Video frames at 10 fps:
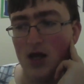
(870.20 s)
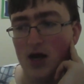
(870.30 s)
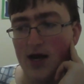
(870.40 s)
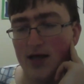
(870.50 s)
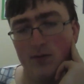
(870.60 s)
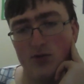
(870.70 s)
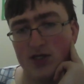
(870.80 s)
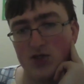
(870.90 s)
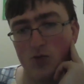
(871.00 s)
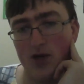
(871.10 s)
And that was
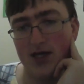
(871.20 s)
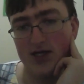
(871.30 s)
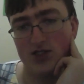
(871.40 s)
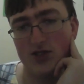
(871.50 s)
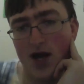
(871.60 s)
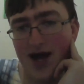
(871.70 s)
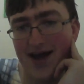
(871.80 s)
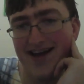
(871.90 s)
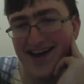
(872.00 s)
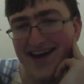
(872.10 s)
at its weakest.
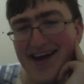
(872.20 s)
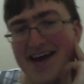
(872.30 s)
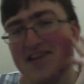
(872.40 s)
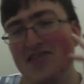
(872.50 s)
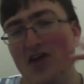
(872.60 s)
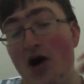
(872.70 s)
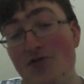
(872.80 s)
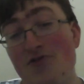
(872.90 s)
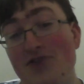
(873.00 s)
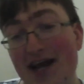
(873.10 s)
The
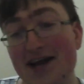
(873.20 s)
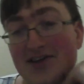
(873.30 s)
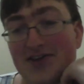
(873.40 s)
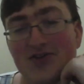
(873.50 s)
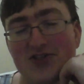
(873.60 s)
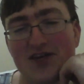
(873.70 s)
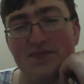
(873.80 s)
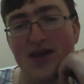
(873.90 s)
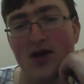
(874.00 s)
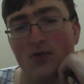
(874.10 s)
other deck that used it
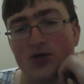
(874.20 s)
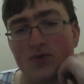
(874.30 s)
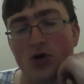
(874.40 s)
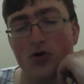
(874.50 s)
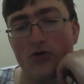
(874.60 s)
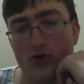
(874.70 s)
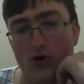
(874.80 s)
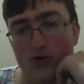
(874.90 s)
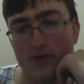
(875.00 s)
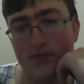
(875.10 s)
was Miracle
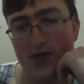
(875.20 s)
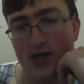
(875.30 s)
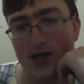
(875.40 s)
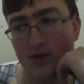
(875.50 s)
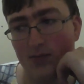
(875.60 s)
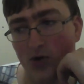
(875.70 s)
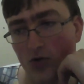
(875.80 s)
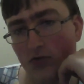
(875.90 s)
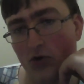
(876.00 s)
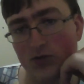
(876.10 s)
Rogue. Now,
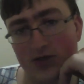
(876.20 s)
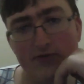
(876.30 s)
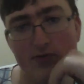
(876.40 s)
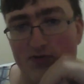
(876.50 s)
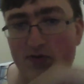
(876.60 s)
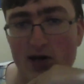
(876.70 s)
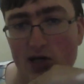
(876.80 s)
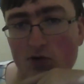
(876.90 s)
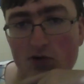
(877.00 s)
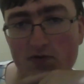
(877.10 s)
Miracle Rogue was infamous for
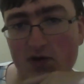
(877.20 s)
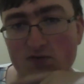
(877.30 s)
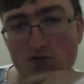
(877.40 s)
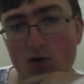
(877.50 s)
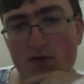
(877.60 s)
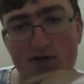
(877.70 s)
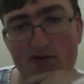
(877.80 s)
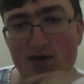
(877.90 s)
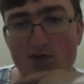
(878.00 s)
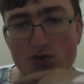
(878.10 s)
hitting you in the face for 25
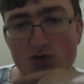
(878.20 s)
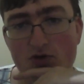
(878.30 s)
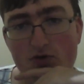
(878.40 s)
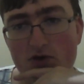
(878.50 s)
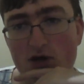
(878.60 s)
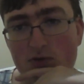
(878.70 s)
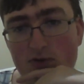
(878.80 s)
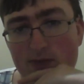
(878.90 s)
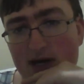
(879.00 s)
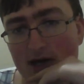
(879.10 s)
damage on turn 3
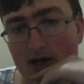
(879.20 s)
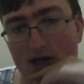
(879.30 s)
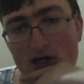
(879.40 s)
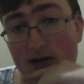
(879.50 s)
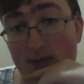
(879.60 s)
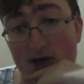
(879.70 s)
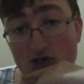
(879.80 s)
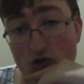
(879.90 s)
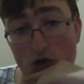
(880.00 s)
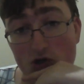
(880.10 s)
with Mana Addict, and I'm
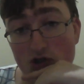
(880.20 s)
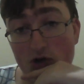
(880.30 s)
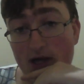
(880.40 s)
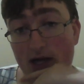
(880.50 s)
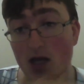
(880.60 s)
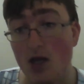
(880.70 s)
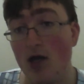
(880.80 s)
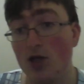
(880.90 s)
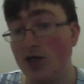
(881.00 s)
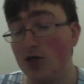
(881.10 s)
actually not joking.
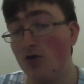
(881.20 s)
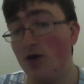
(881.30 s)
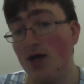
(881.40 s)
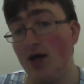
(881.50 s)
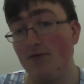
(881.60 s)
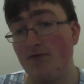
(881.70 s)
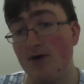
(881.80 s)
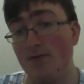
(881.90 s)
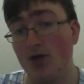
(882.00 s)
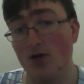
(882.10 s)
Like, you could have,
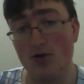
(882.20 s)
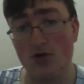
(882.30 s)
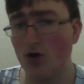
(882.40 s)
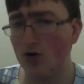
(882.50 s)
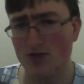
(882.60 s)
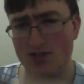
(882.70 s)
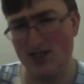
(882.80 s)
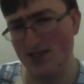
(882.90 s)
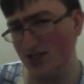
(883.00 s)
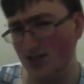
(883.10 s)
another card on this
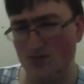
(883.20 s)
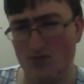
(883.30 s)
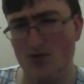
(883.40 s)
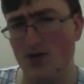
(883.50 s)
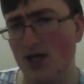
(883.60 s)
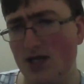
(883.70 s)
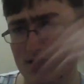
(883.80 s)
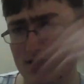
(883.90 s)
list at some point is